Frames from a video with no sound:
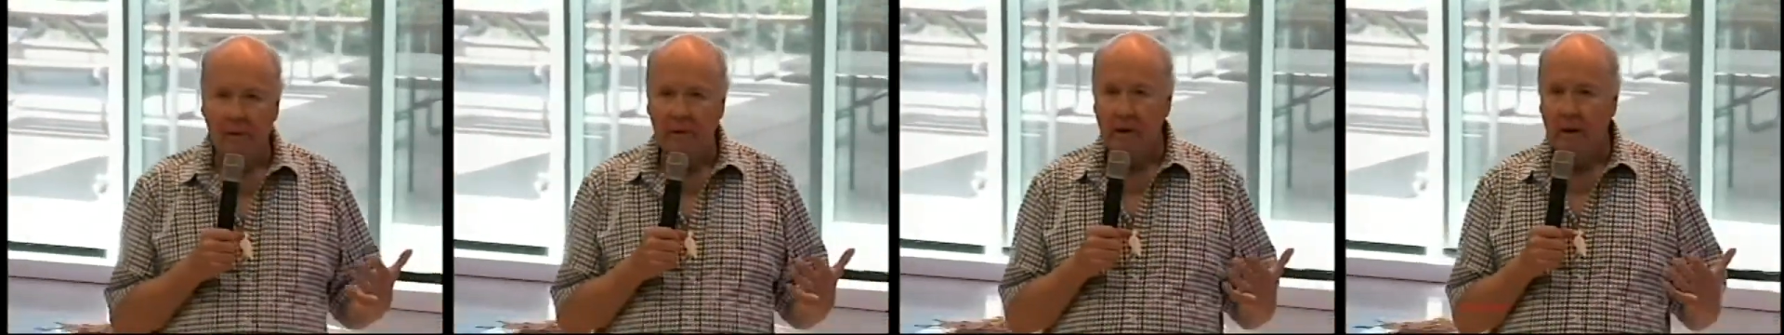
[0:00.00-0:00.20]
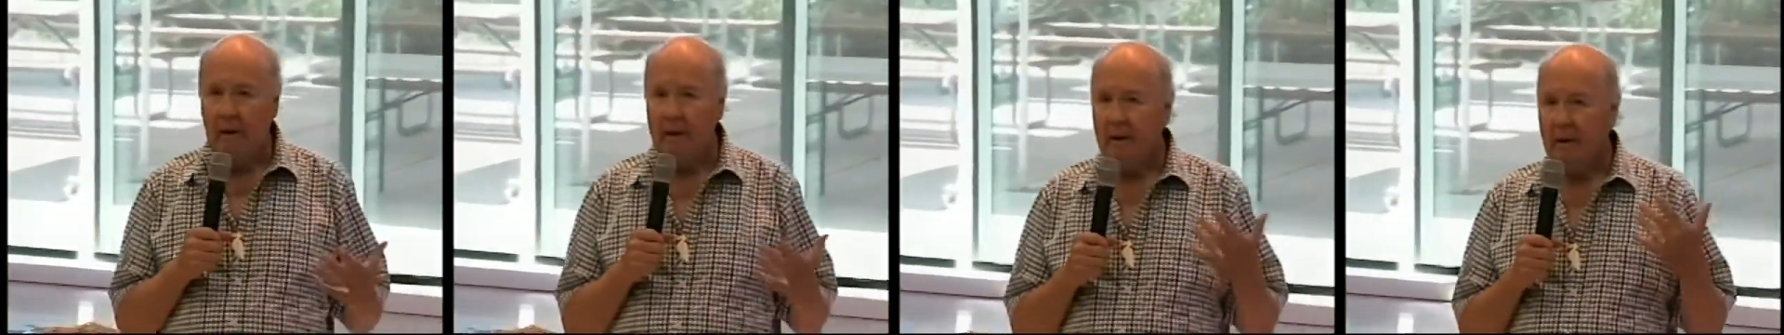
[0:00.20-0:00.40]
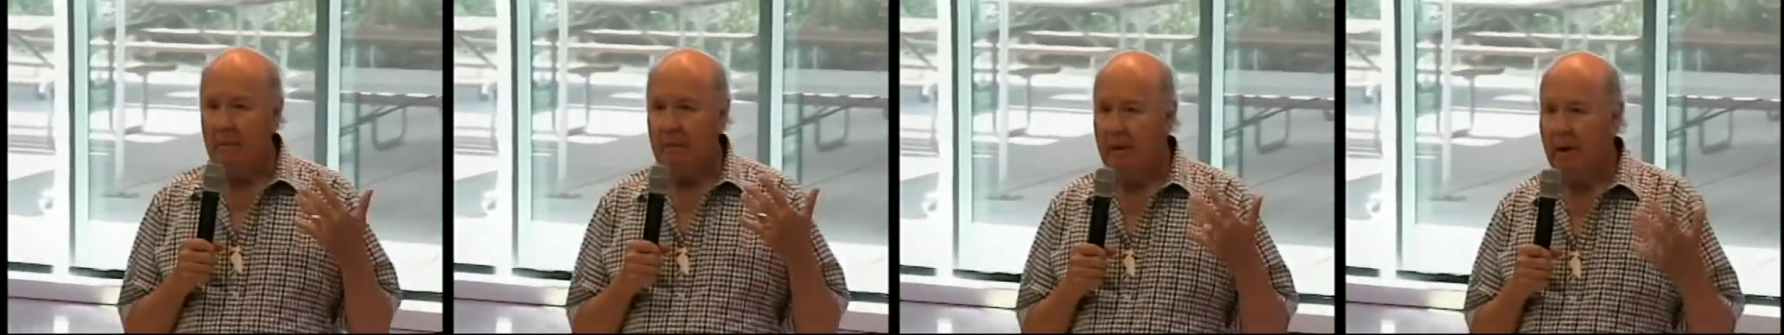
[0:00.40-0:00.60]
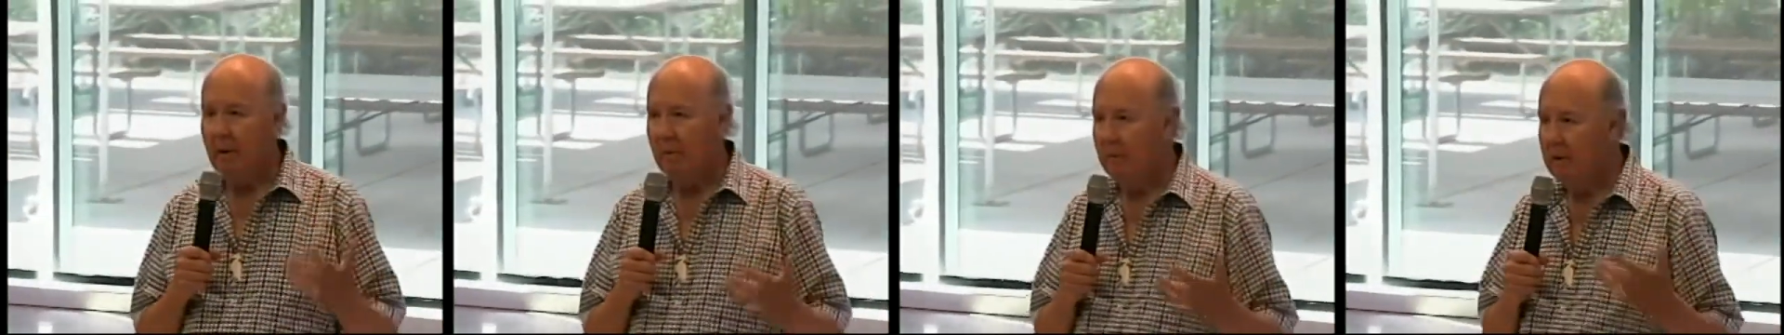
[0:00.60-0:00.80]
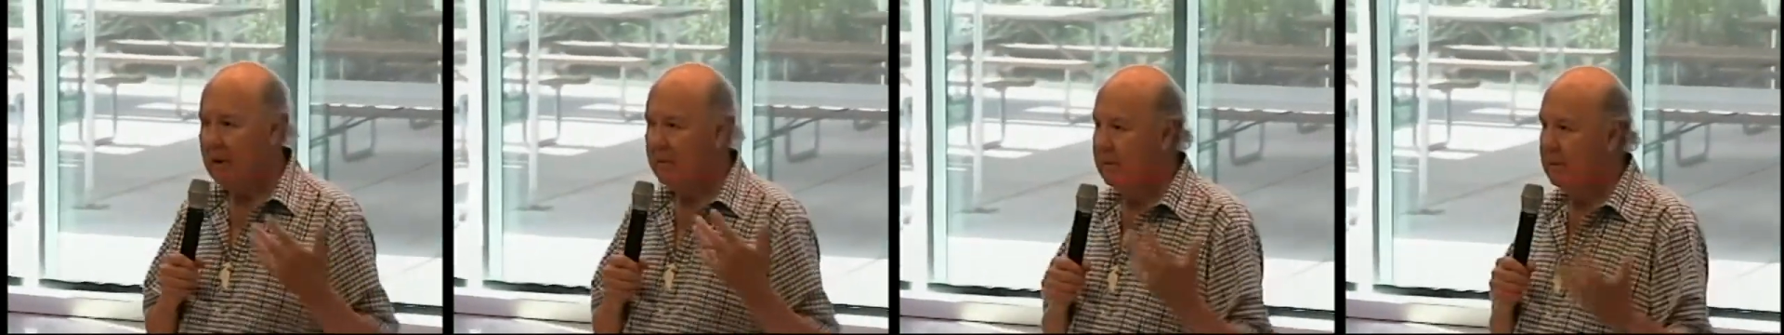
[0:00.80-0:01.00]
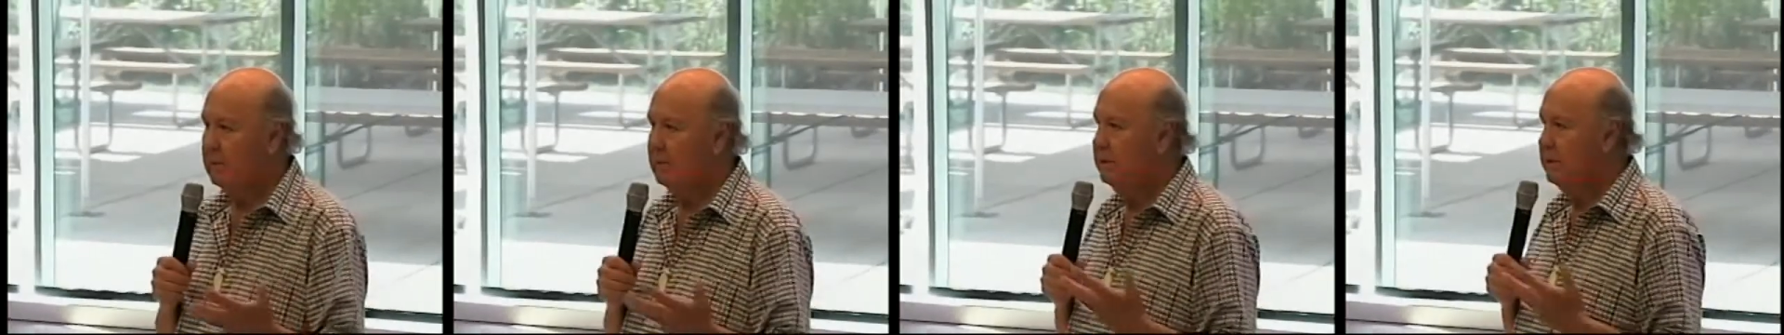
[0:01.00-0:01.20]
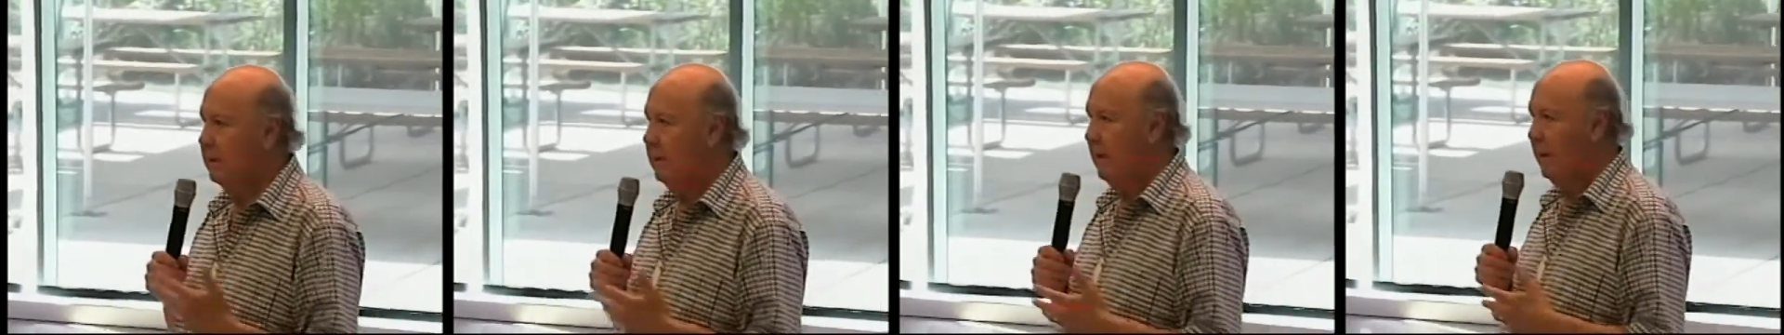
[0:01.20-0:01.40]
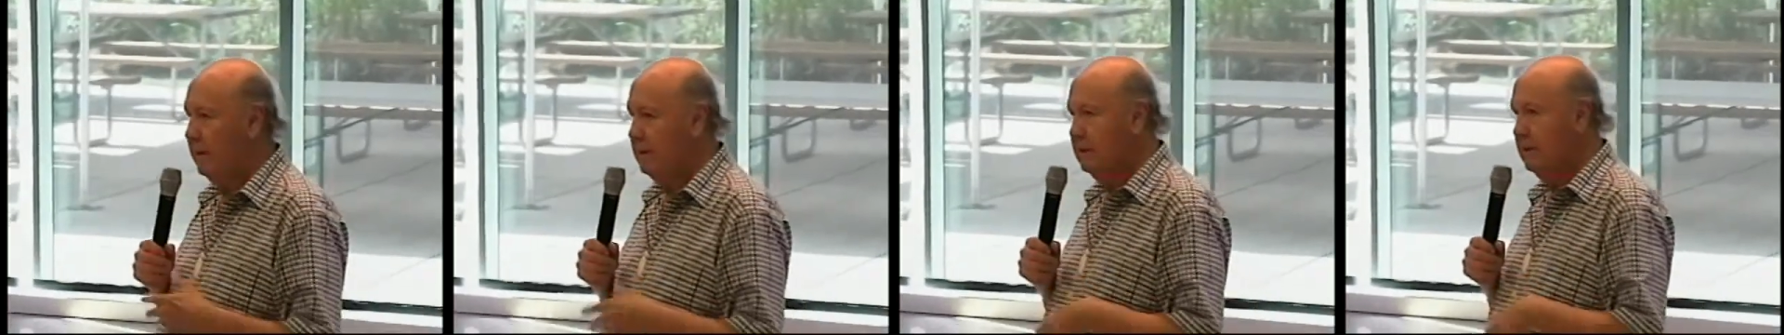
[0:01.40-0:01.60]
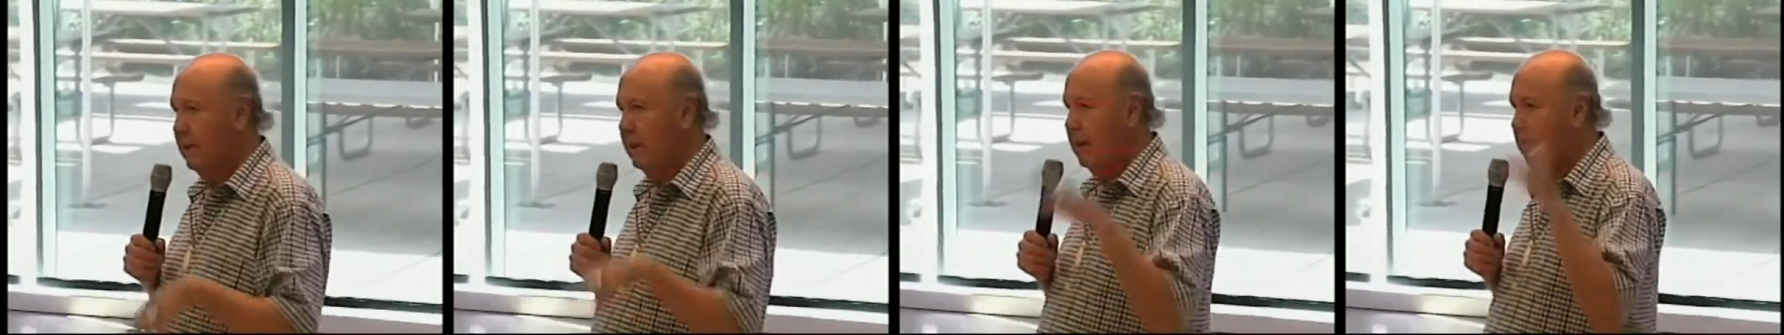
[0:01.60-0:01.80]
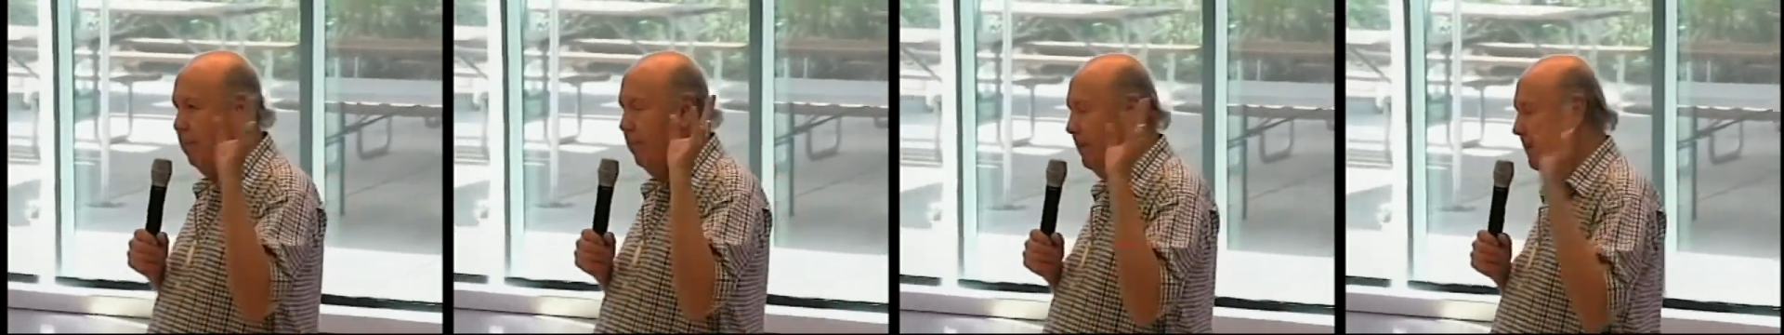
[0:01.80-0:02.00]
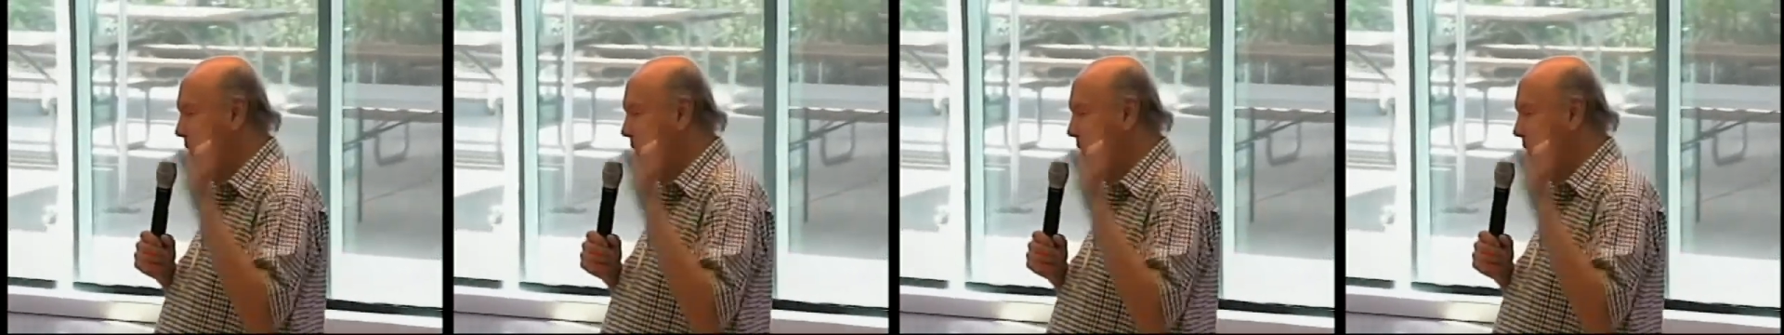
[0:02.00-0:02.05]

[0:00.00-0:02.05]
talking about revolutionaries. Today when we